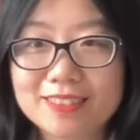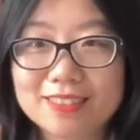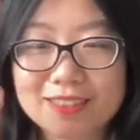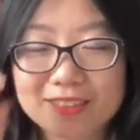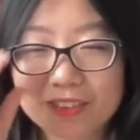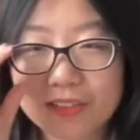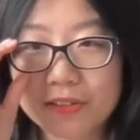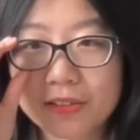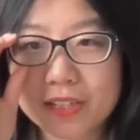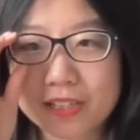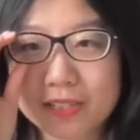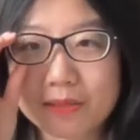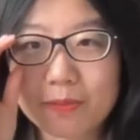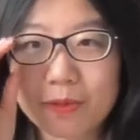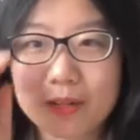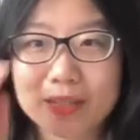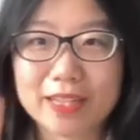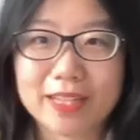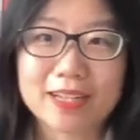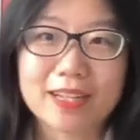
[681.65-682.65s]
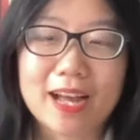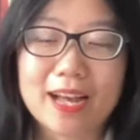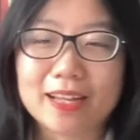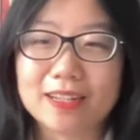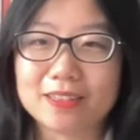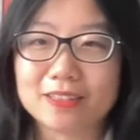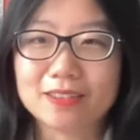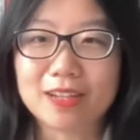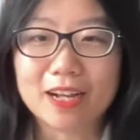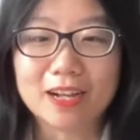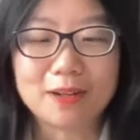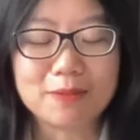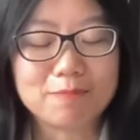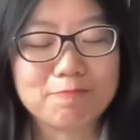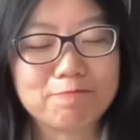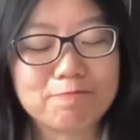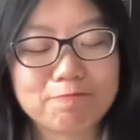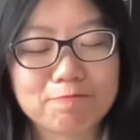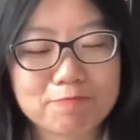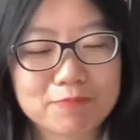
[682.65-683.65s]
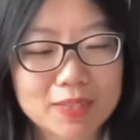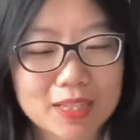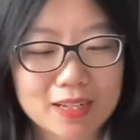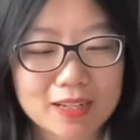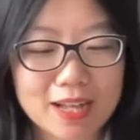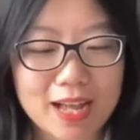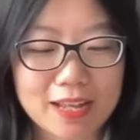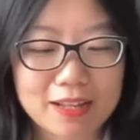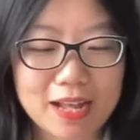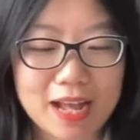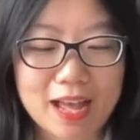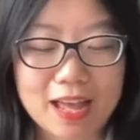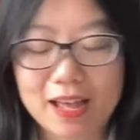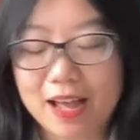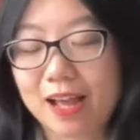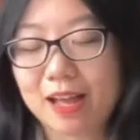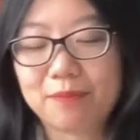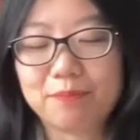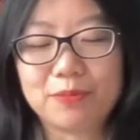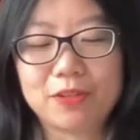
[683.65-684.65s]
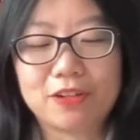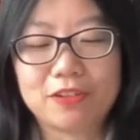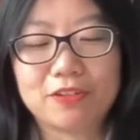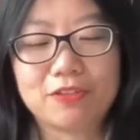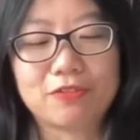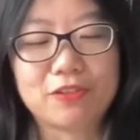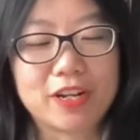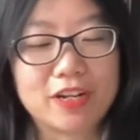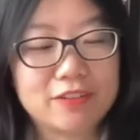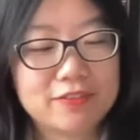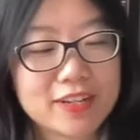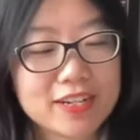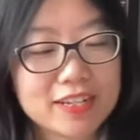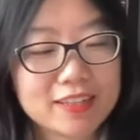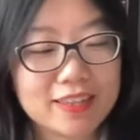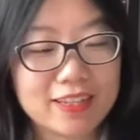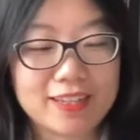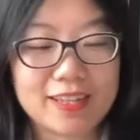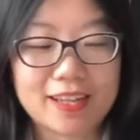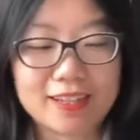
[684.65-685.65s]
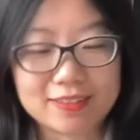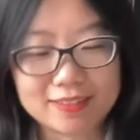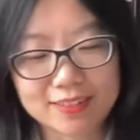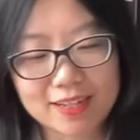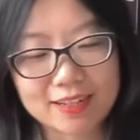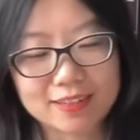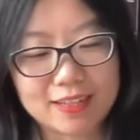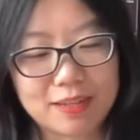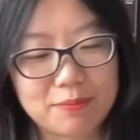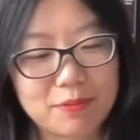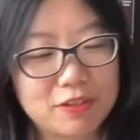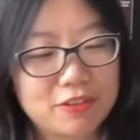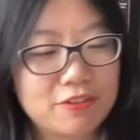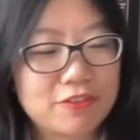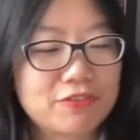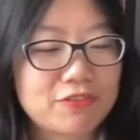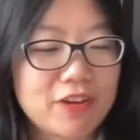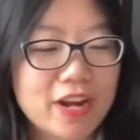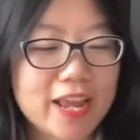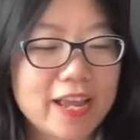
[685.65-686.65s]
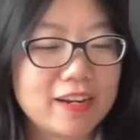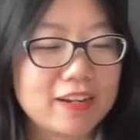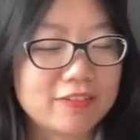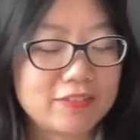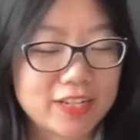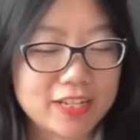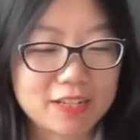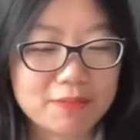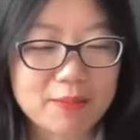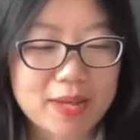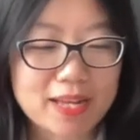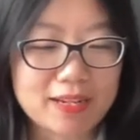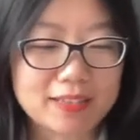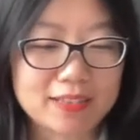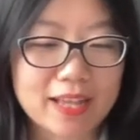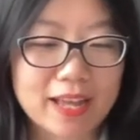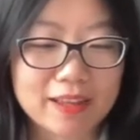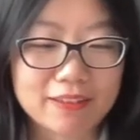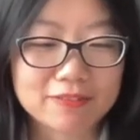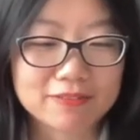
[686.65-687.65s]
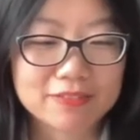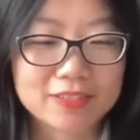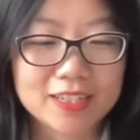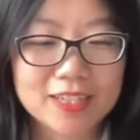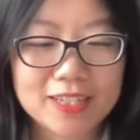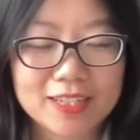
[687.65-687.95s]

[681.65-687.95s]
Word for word: So it's more like I um, I, I am not afraid of anything. Yeah, exactly. I'm not afraid of any man alive.